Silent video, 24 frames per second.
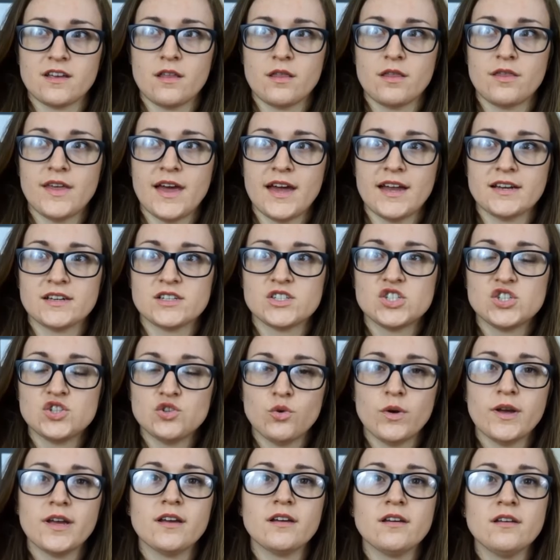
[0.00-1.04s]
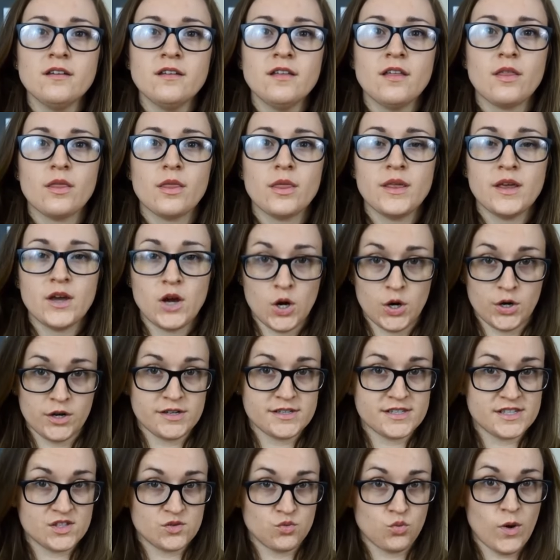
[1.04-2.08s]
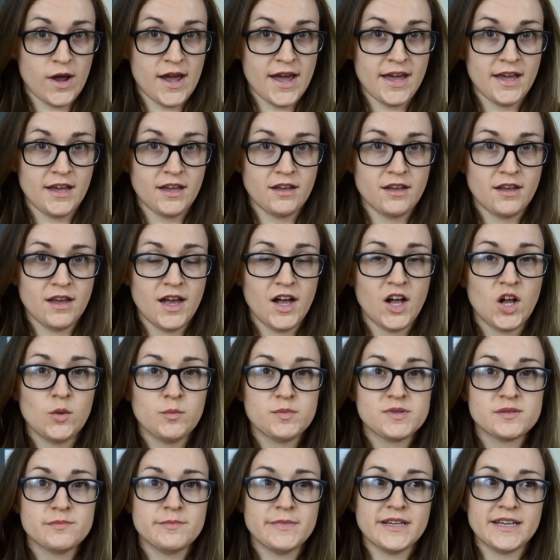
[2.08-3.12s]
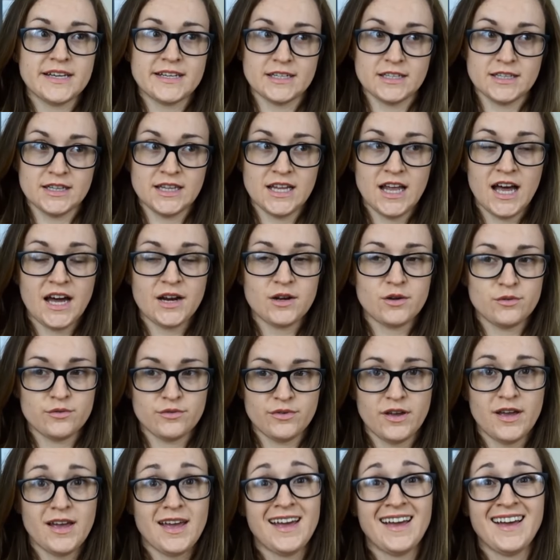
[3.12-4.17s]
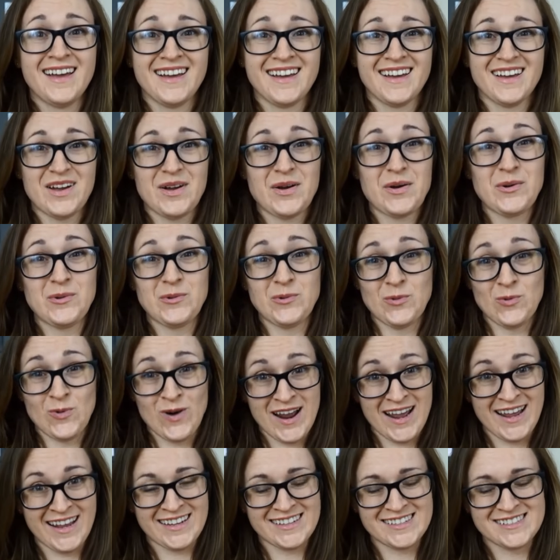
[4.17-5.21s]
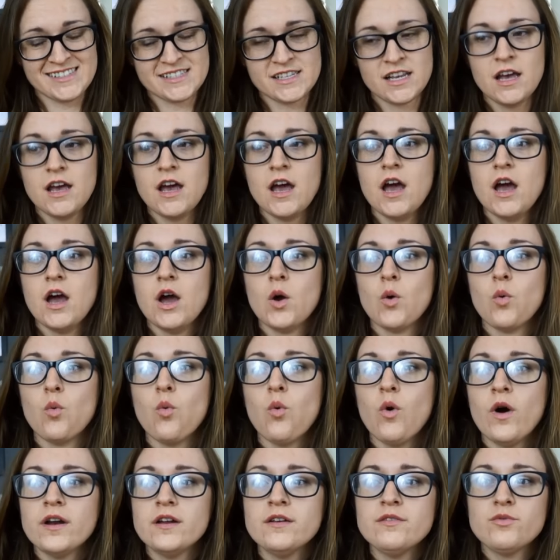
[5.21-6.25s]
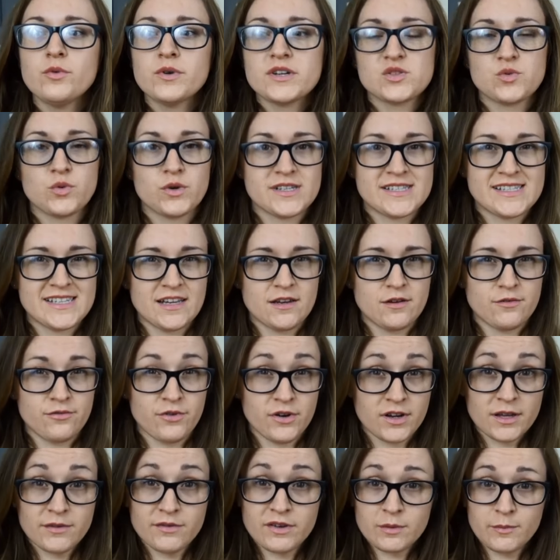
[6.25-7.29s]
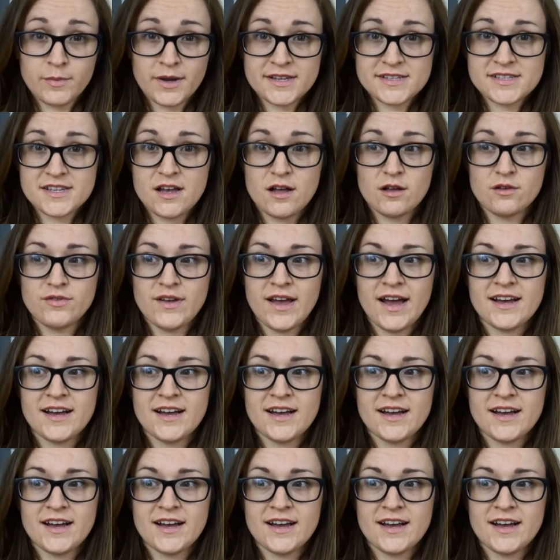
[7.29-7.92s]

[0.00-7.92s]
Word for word: that doing The Artist's Way helped me in a lot of ways, one of which was in forgiving myself.